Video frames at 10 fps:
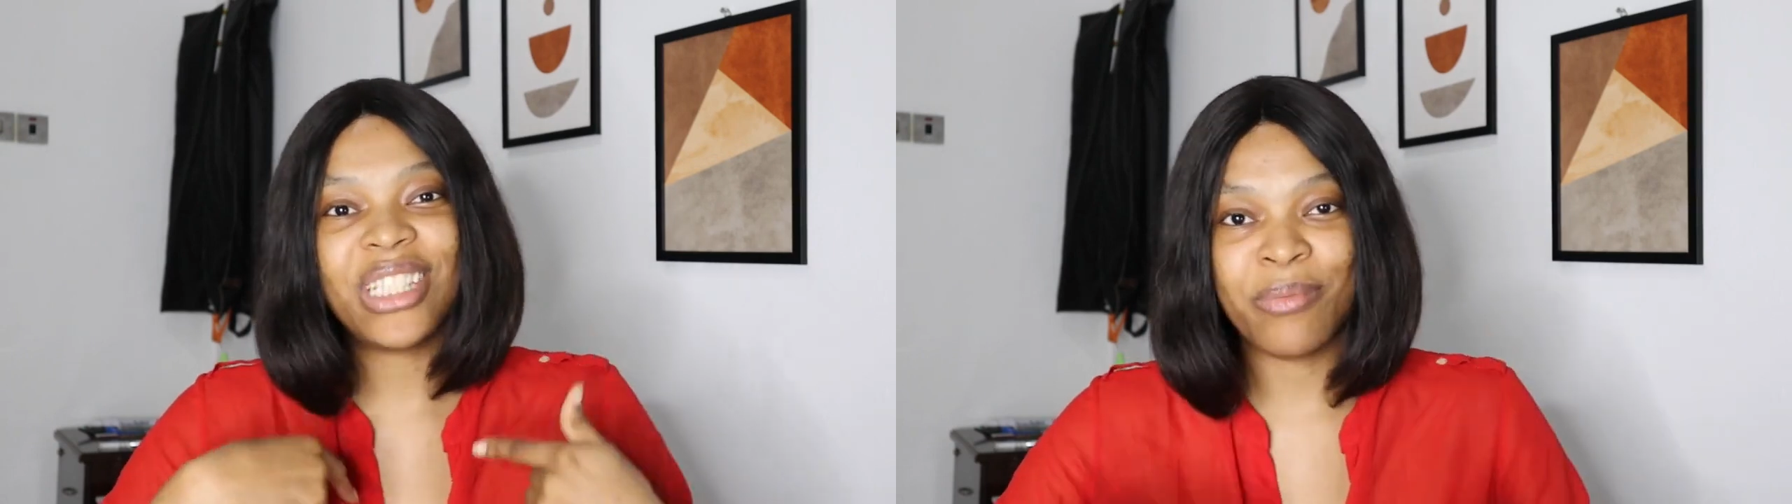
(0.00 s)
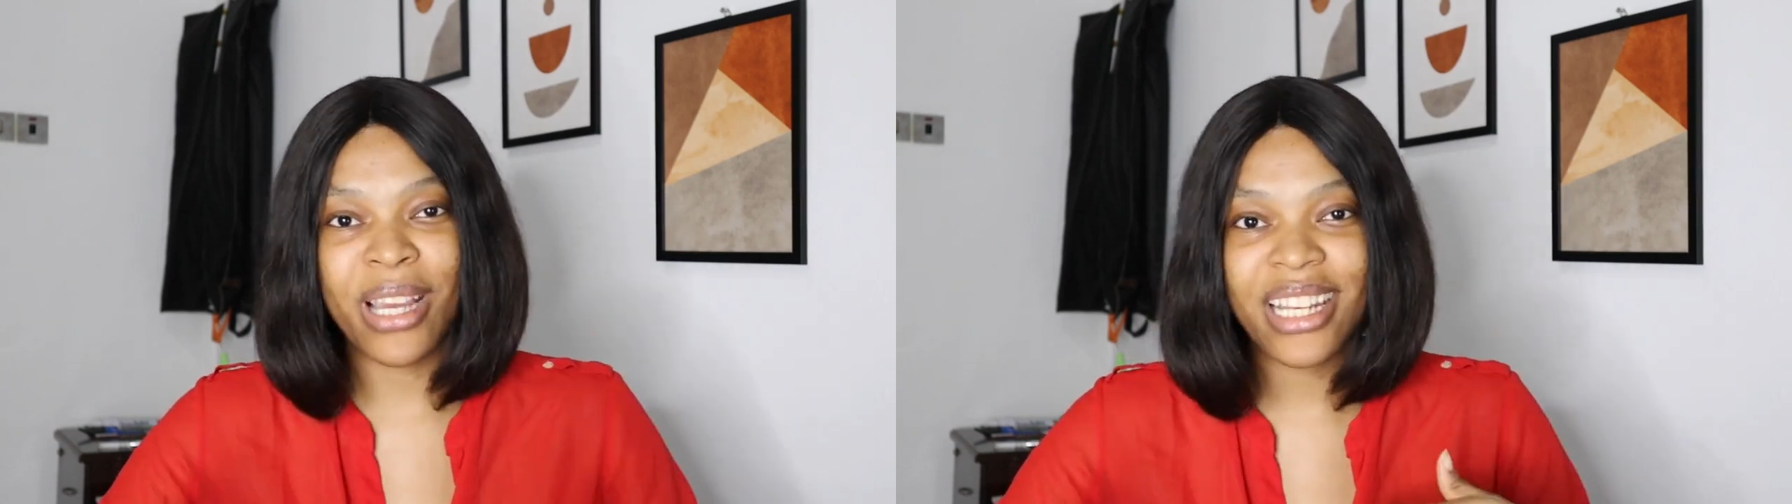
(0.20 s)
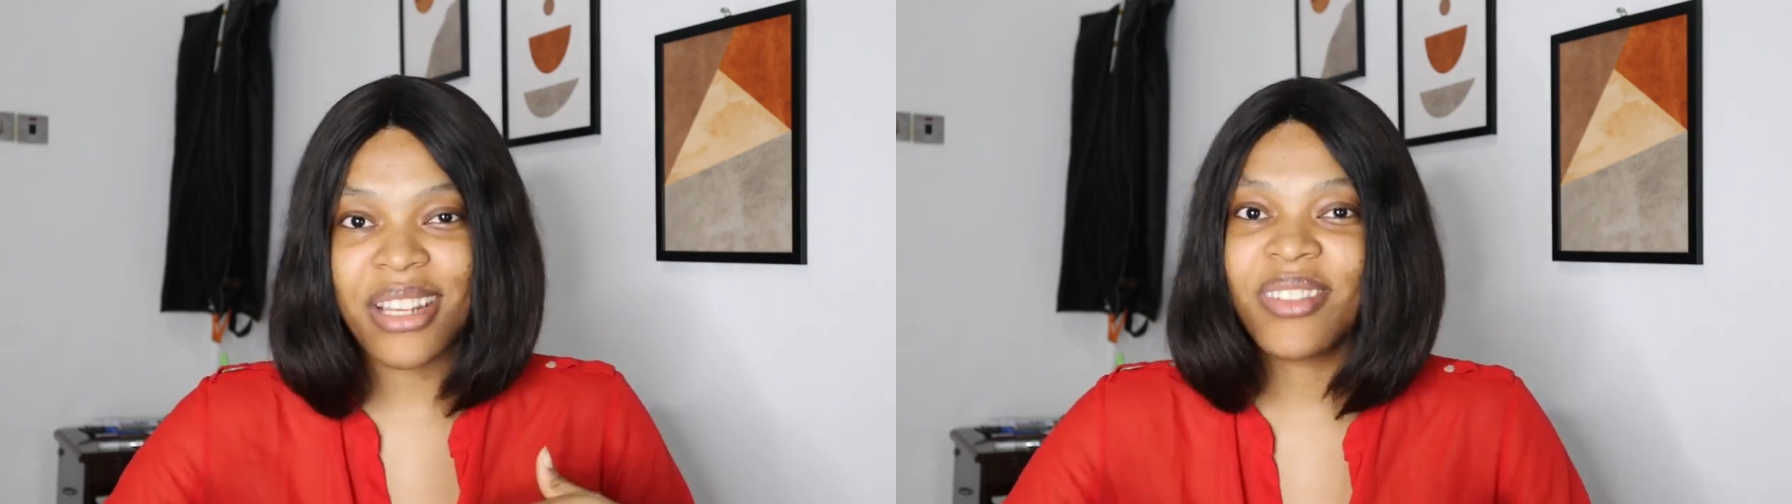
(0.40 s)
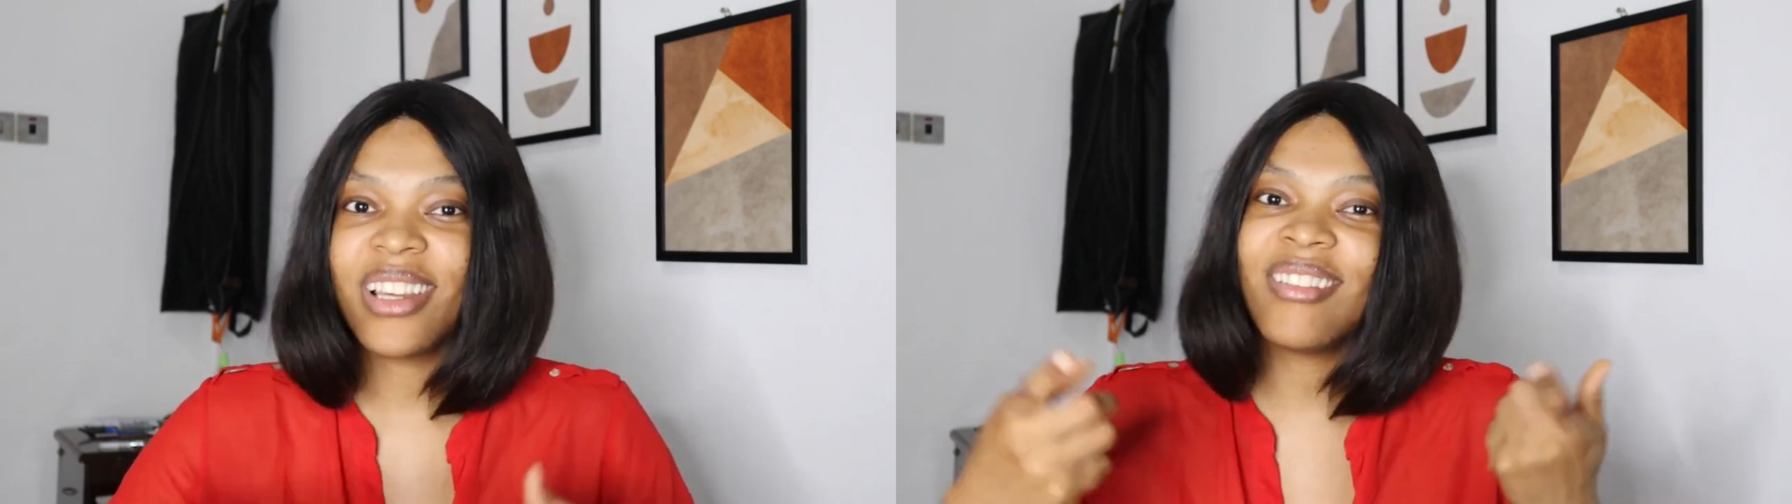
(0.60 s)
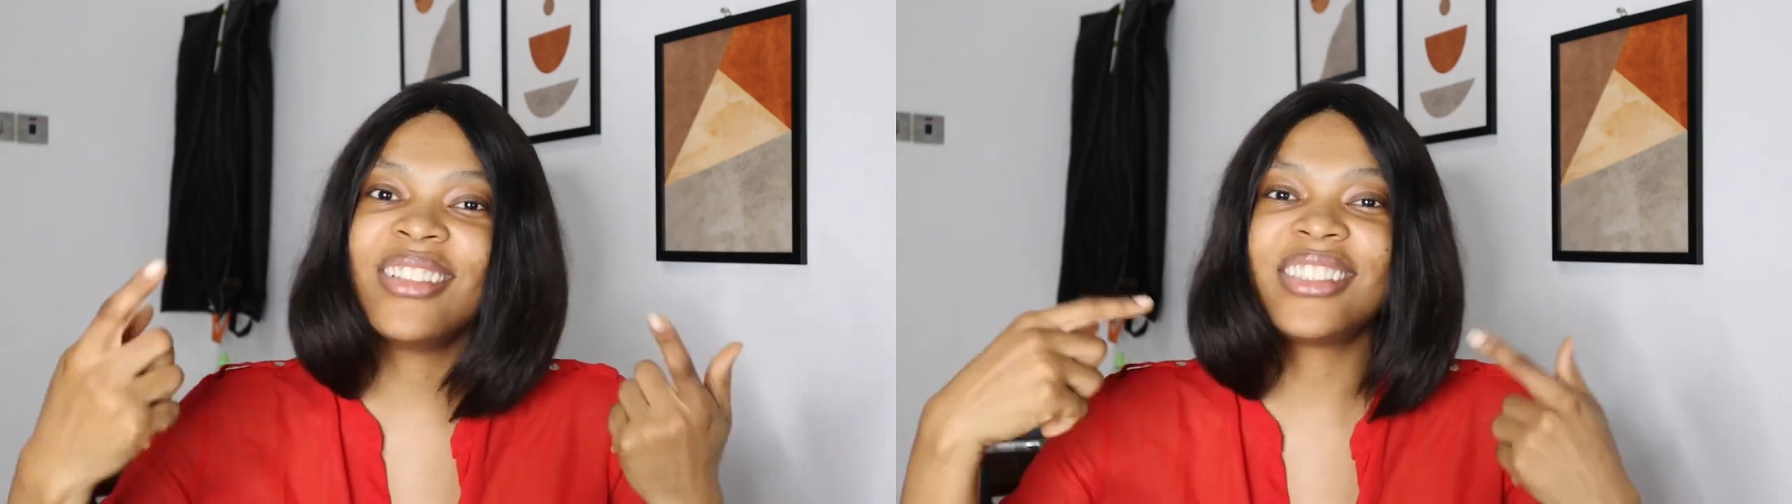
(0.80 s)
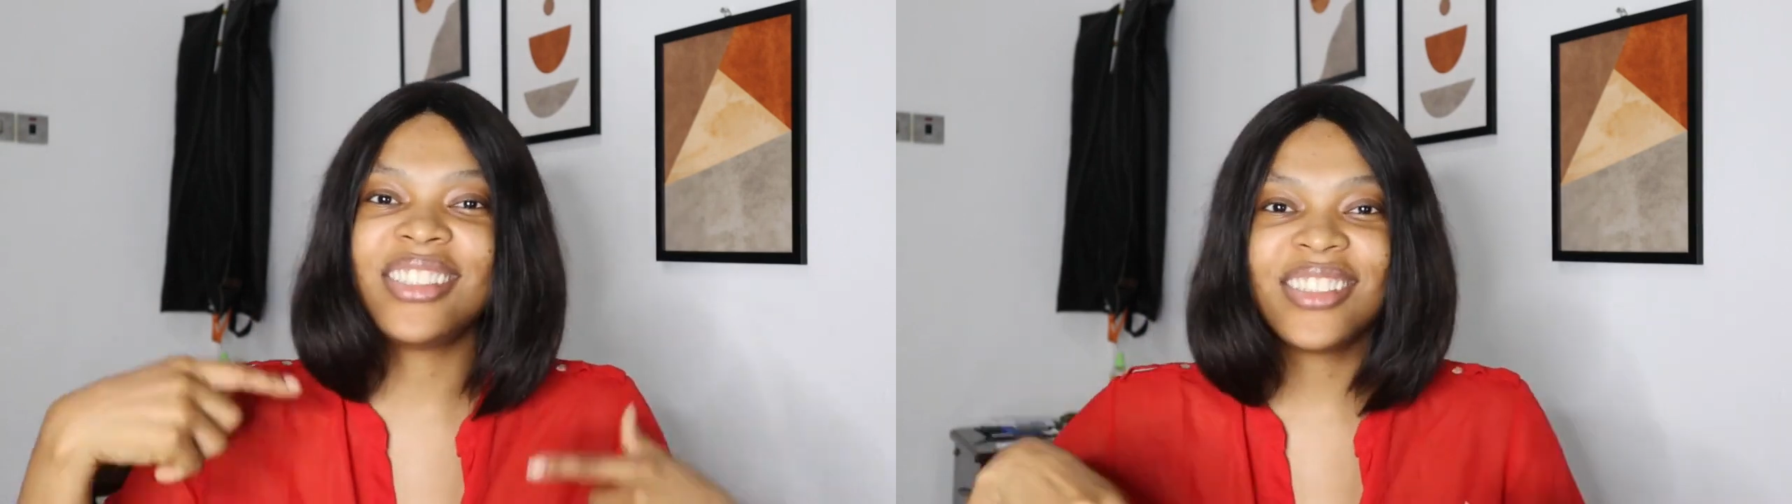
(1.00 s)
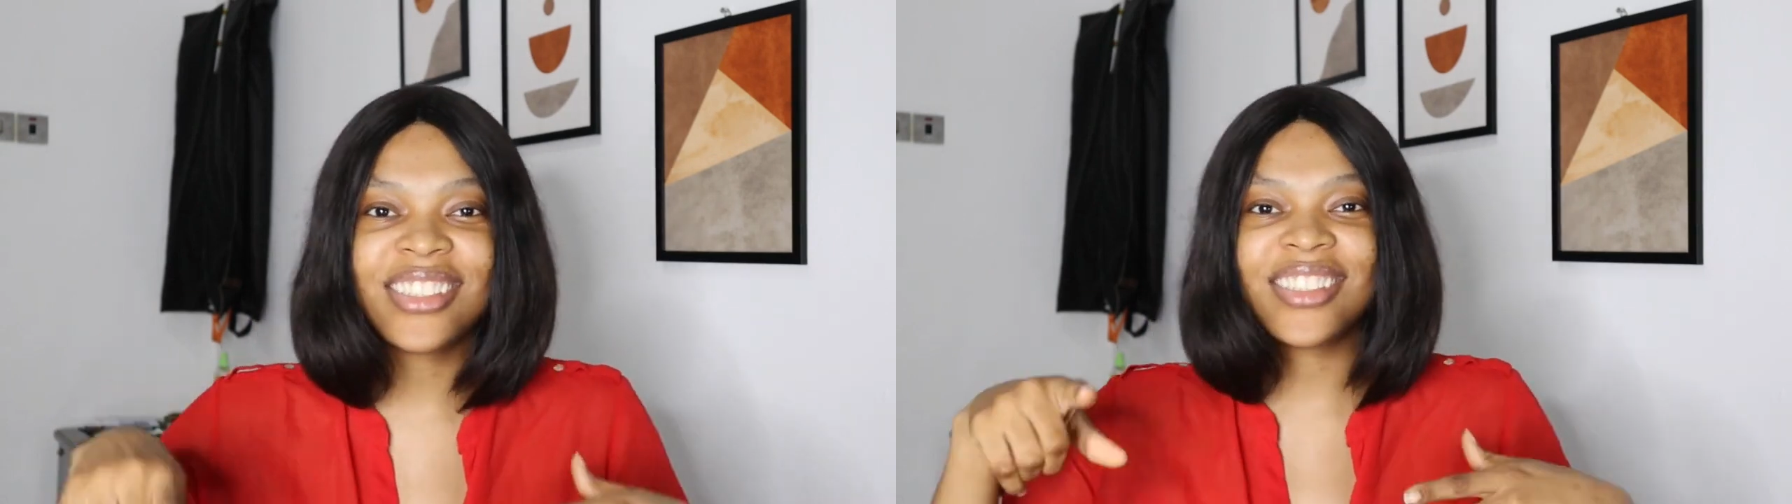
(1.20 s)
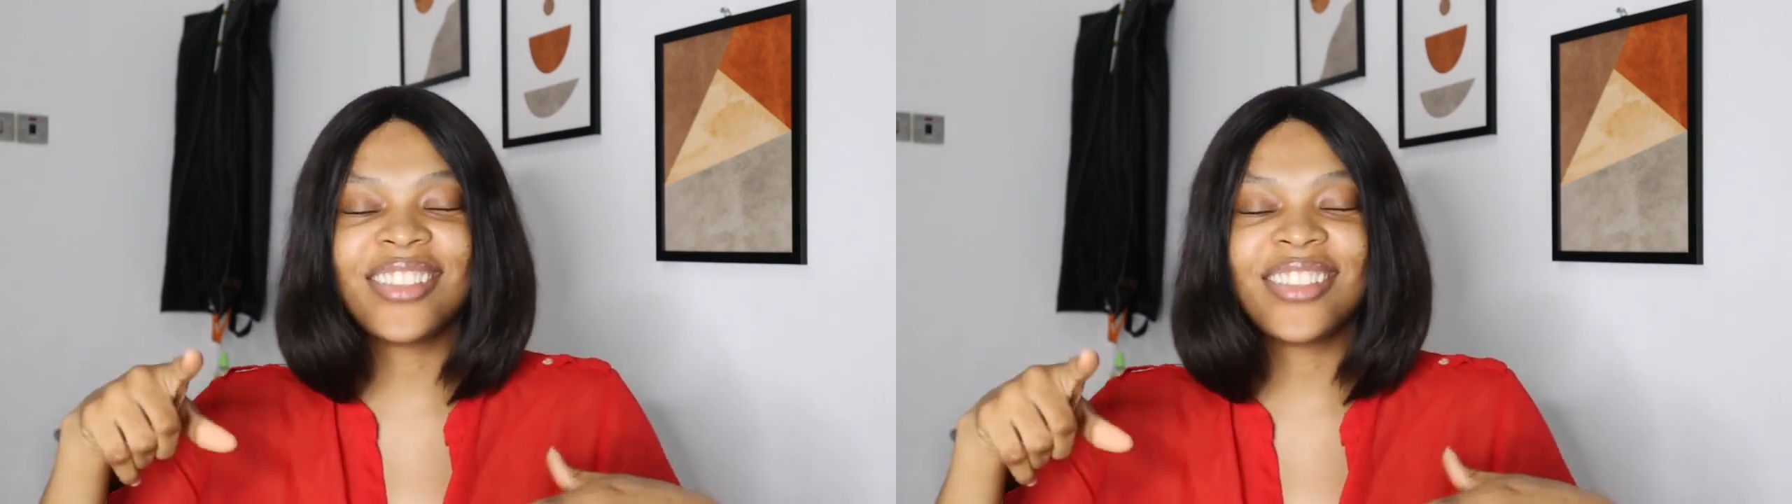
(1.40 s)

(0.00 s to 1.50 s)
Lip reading: it's my name that you want to use